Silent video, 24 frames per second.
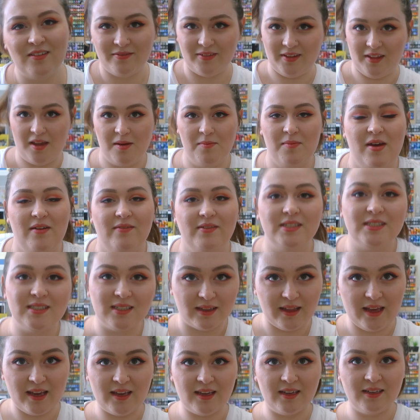feel like I'm having to
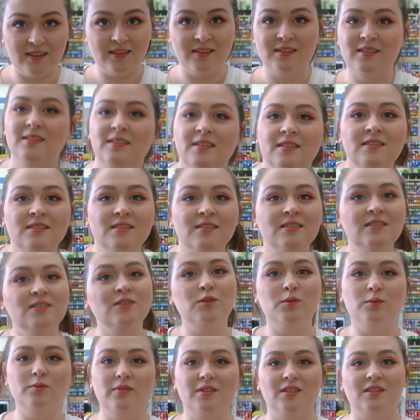like
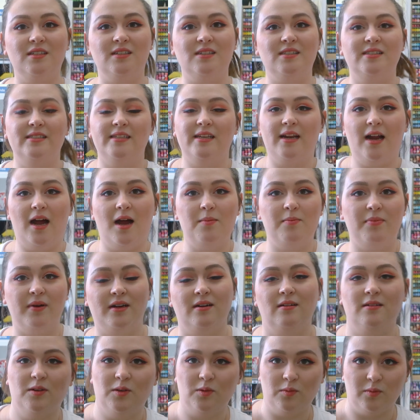really sit up. I don't